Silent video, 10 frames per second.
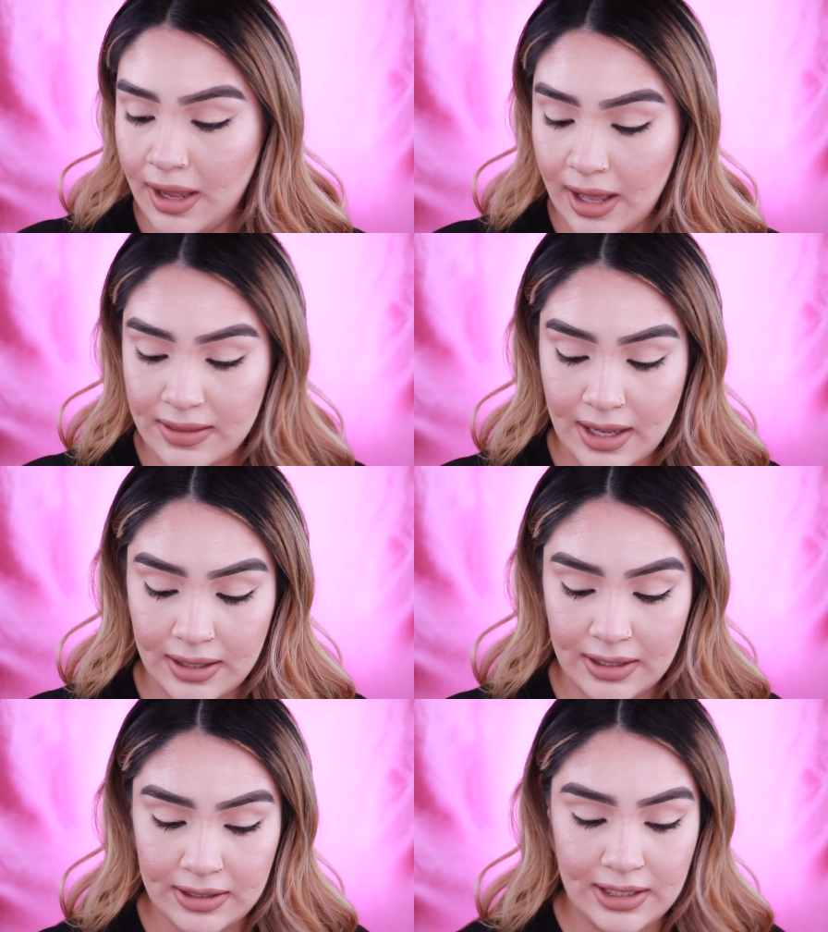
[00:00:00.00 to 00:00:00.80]
And
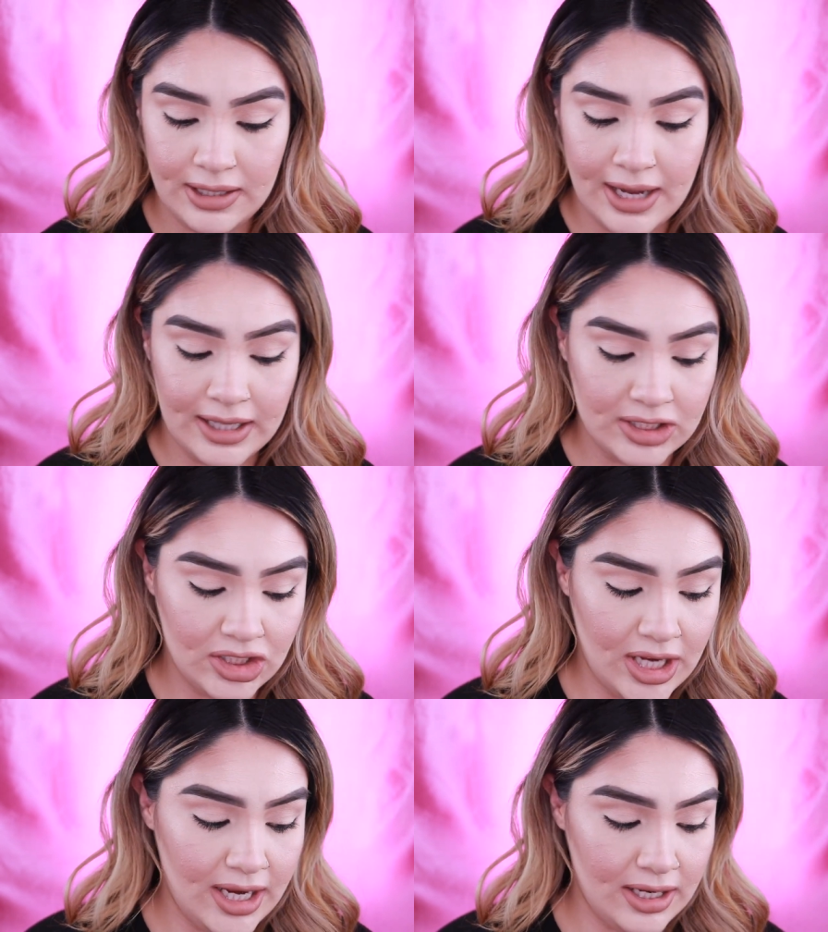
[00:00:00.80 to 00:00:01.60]
then the next
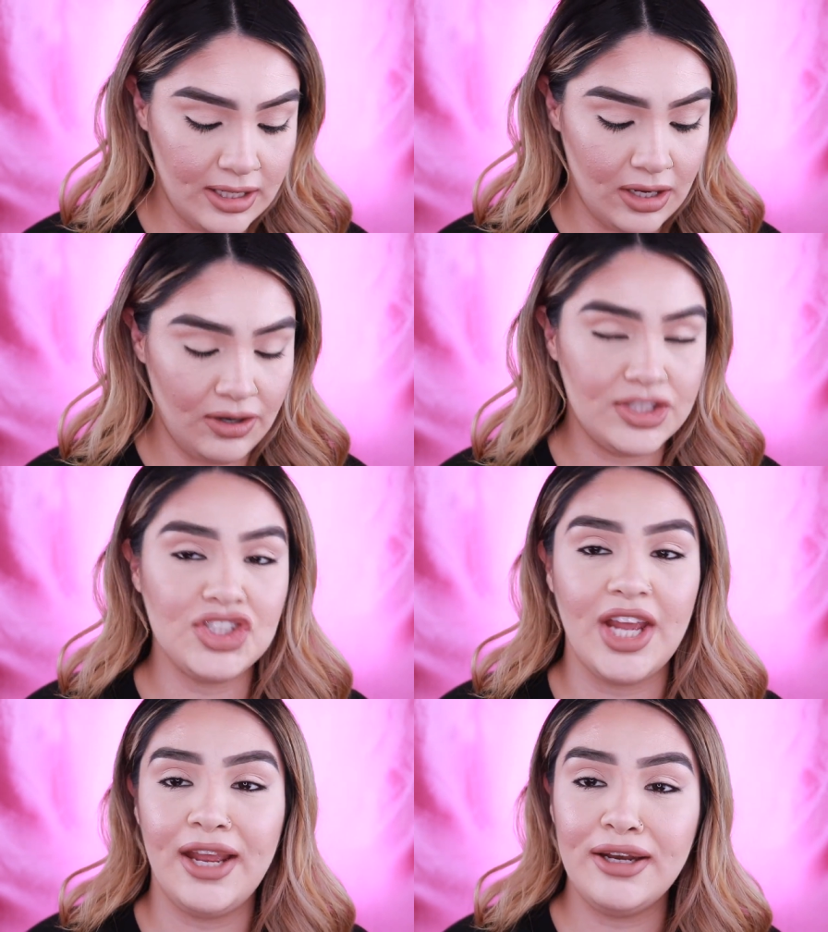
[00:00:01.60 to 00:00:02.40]
shade, or
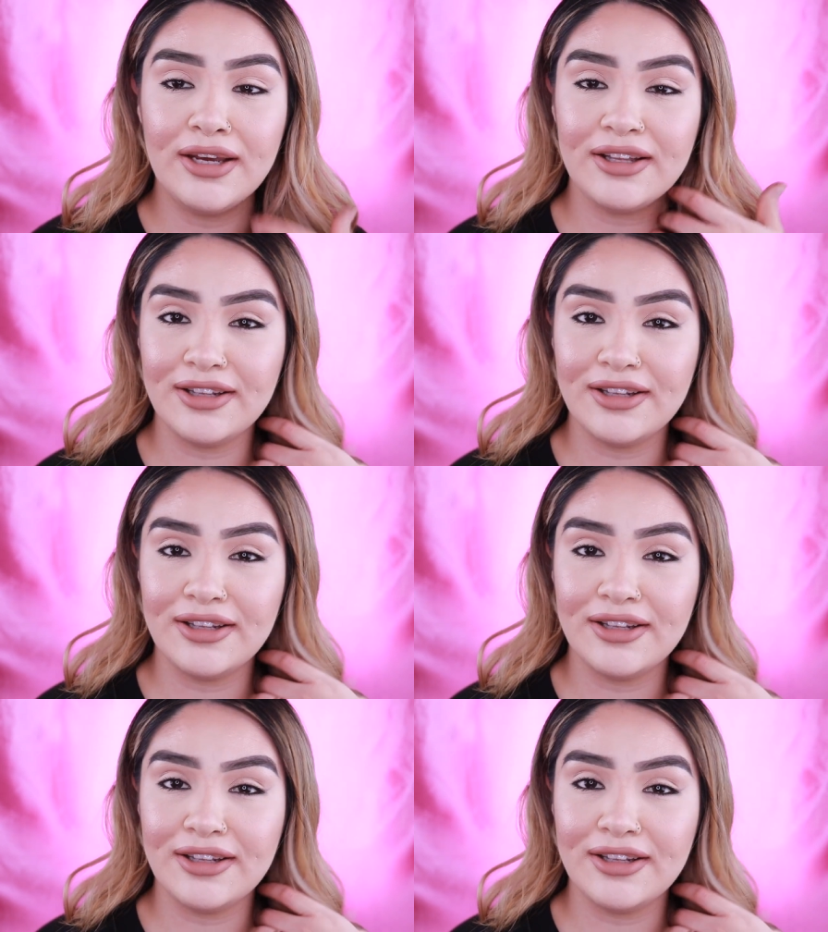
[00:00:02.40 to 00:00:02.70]
shade,